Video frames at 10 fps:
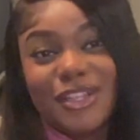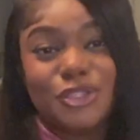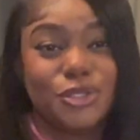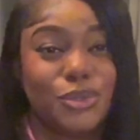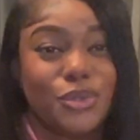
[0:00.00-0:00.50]

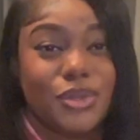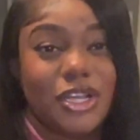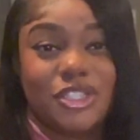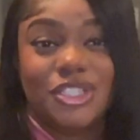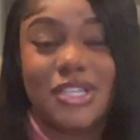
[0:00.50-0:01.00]
to
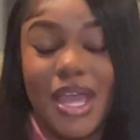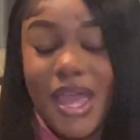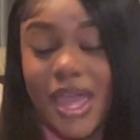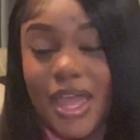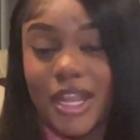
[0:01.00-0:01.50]
the
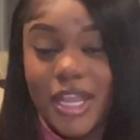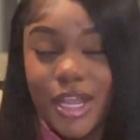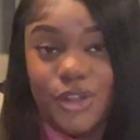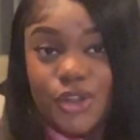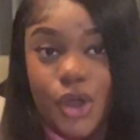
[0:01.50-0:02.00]

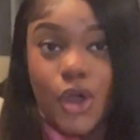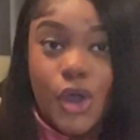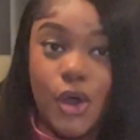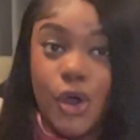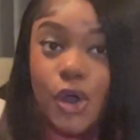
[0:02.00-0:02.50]

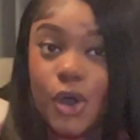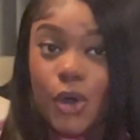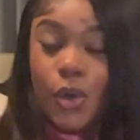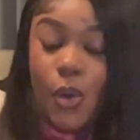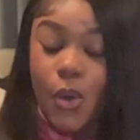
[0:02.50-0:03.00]

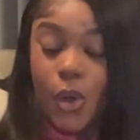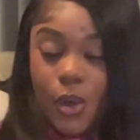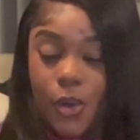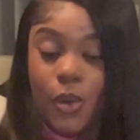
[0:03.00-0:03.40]
channel. Ooh.